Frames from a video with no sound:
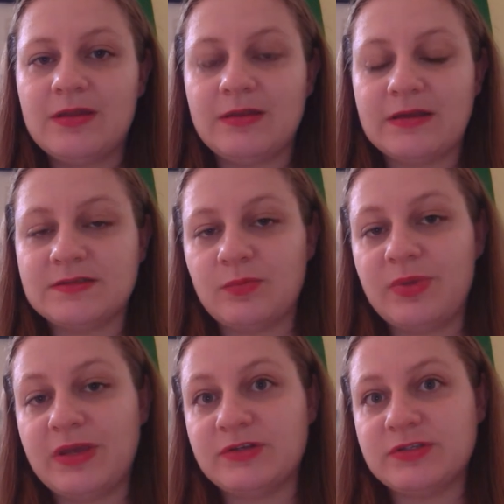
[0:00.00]
And that's on
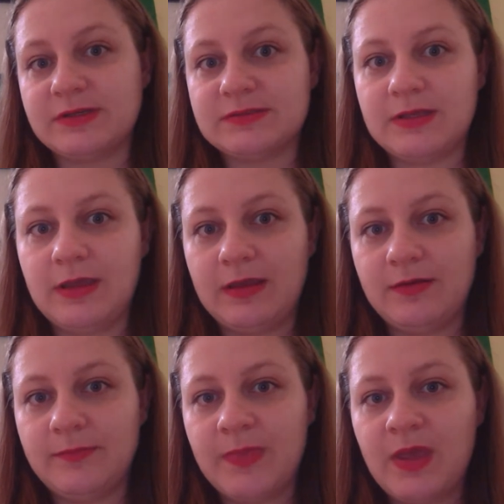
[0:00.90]
page 68.
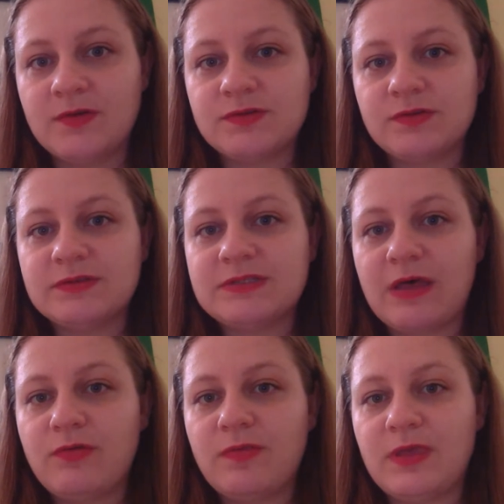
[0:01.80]
So the
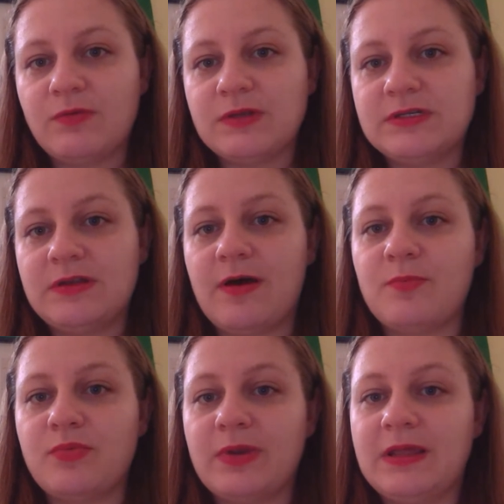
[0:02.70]
cell theory did
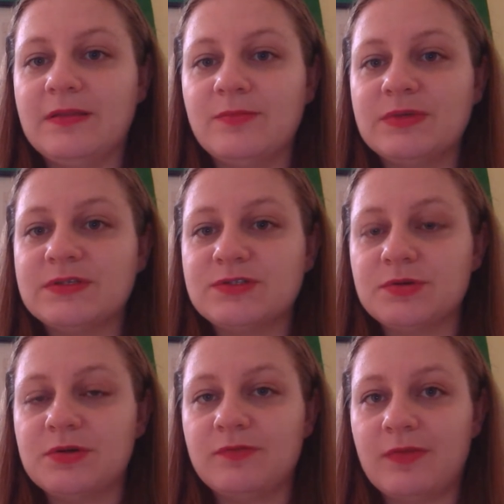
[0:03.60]
not bring the
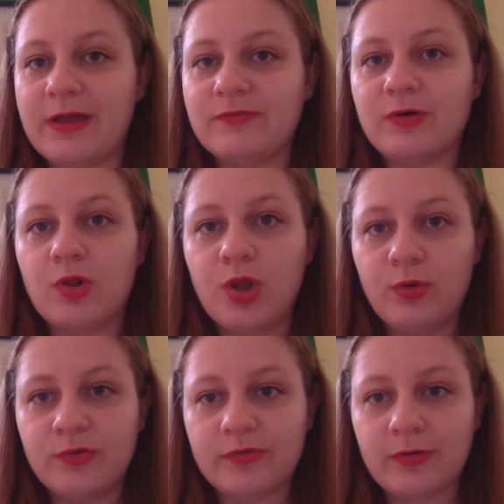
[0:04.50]
mystery of life
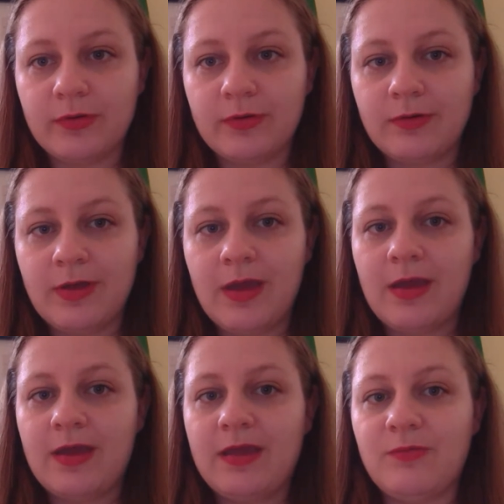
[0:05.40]
closer,
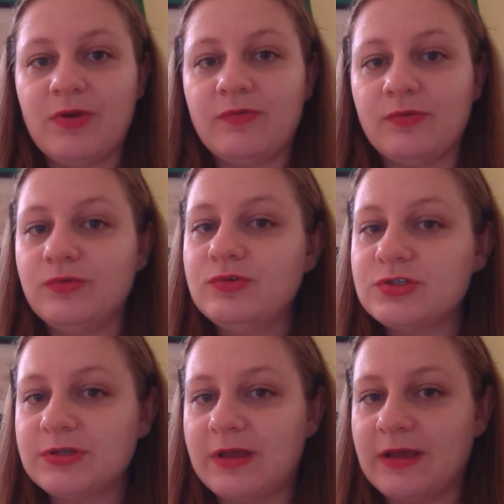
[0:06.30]
it
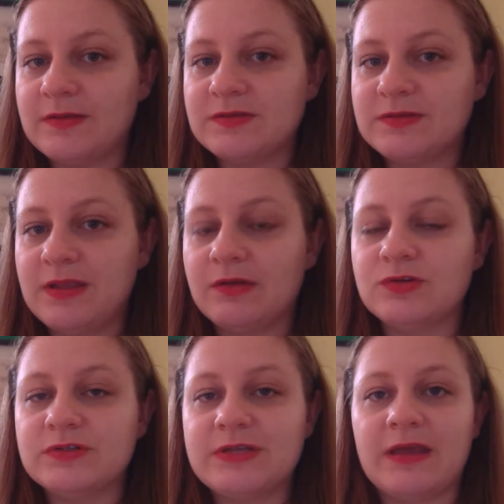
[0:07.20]
revolutionized the
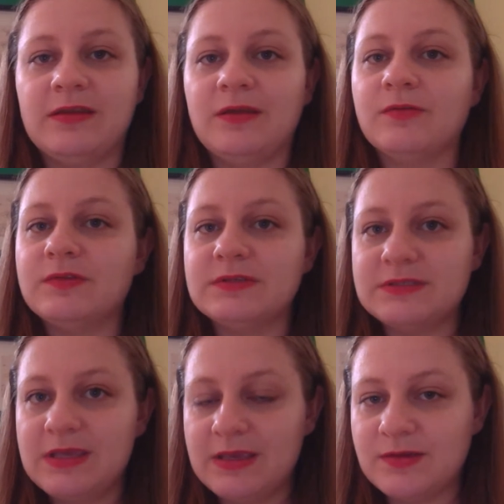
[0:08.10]
understanding of
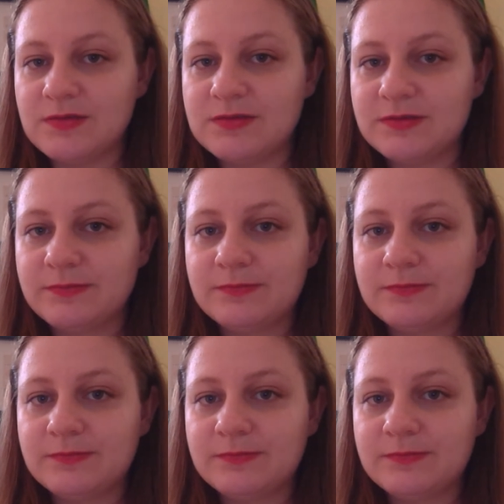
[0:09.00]
disease.